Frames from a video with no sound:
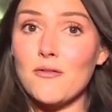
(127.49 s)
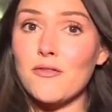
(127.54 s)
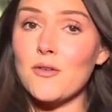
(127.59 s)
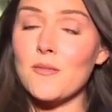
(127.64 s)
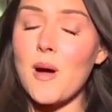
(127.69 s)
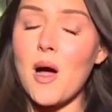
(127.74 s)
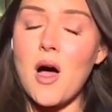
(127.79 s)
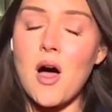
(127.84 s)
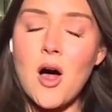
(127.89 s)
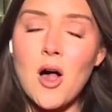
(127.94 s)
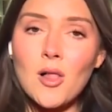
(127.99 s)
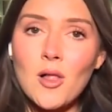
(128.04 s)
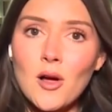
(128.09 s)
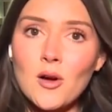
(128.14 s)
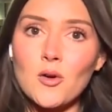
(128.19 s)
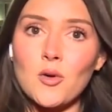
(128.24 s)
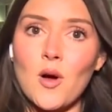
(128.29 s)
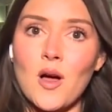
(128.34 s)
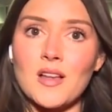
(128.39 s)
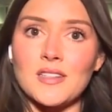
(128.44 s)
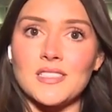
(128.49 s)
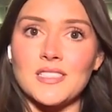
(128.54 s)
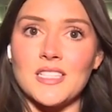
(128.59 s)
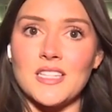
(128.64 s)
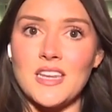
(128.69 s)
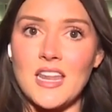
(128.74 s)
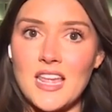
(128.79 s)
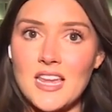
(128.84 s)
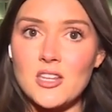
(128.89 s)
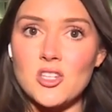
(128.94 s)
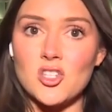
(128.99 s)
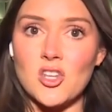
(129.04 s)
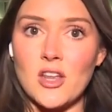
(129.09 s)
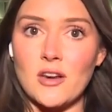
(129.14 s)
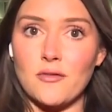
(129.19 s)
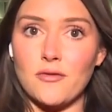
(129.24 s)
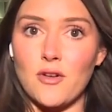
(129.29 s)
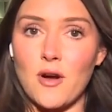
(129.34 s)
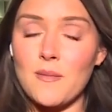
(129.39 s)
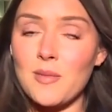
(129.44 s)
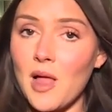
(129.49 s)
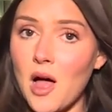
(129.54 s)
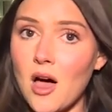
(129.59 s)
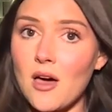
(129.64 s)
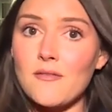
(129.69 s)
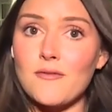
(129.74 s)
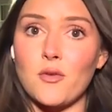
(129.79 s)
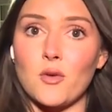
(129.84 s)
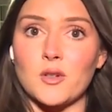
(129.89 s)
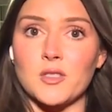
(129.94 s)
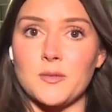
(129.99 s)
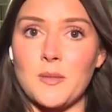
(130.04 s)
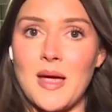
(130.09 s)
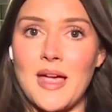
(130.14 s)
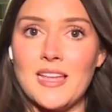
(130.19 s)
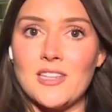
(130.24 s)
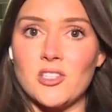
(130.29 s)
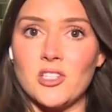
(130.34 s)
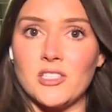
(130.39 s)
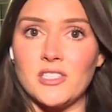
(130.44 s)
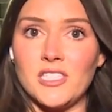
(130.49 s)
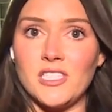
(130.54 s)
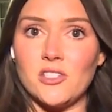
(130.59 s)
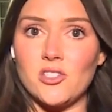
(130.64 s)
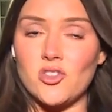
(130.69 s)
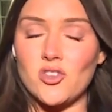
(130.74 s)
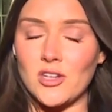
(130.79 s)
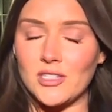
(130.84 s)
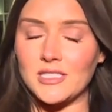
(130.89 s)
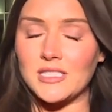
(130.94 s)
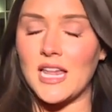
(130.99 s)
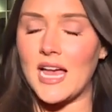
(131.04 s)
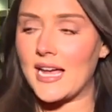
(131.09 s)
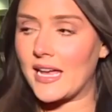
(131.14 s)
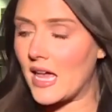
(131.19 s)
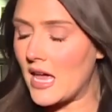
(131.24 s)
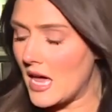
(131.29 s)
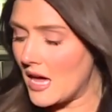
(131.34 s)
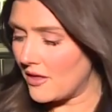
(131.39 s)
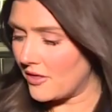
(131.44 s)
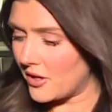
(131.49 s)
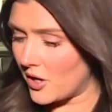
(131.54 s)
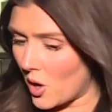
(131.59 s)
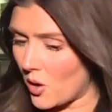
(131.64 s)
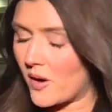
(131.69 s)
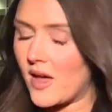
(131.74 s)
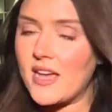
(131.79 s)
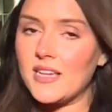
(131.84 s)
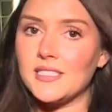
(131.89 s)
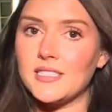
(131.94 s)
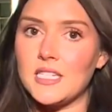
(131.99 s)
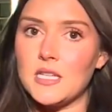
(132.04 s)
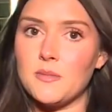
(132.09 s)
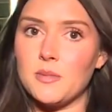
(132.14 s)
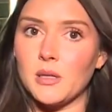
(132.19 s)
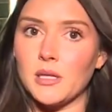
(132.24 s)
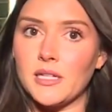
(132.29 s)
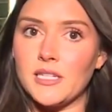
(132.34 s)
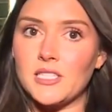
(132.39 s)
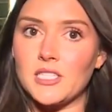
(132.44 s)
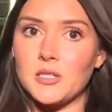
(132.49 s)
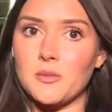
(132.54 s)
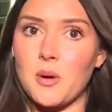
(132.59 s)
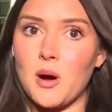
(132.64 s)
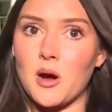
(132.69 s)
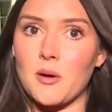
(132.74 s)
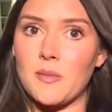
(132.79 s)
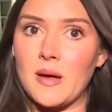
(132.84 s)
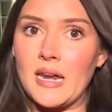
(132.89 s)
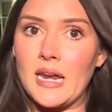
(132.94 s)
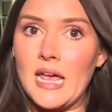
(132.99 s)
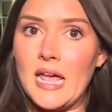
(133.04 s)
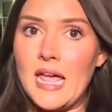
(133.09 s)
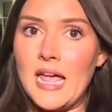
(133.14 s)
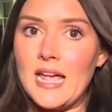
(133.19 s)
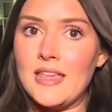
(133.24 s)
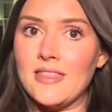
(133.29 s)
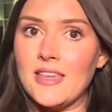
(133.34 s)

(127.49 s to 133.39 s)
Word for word: from all across the nation, from law enforcement agencies just like the OKC Police Department.